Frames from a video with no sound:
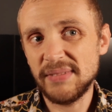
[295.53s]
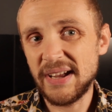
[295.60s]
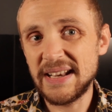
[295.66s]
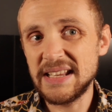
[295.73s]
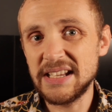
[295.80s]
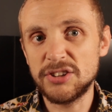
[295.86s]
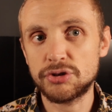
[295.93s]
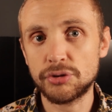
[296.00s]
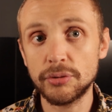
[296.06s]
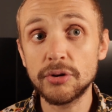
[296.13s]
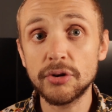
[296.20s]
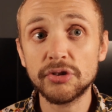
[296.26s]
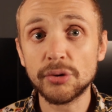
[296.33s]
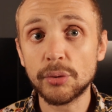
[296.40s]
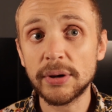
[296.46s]
any
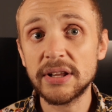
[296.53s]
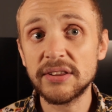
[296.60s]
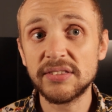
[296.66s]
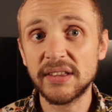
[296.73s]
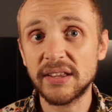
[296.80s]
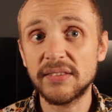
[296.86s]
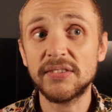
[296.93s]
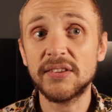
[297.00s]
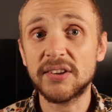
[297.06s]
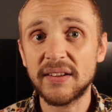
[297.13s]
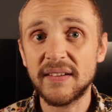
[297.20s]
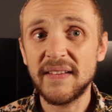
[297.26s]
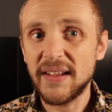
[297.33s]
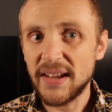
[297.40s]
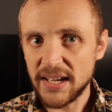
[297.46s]
intruders or anything that
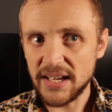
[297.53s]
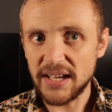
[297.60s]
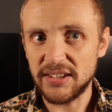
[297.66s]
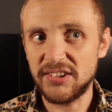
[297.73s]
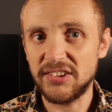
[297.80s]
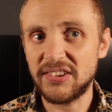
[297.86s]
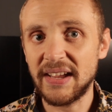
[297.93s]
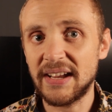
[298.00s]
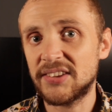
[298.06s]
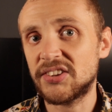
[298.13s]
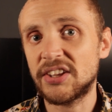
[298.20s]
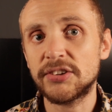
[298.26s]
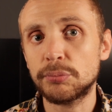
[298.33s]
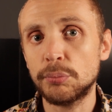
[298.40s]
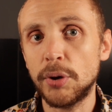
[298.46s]
it detects
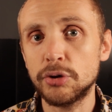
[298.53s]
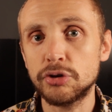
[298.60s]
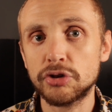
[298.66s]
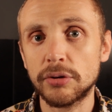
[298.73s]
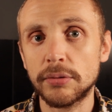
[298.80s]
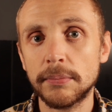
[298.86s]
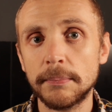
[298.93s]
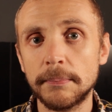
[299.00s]
as motion.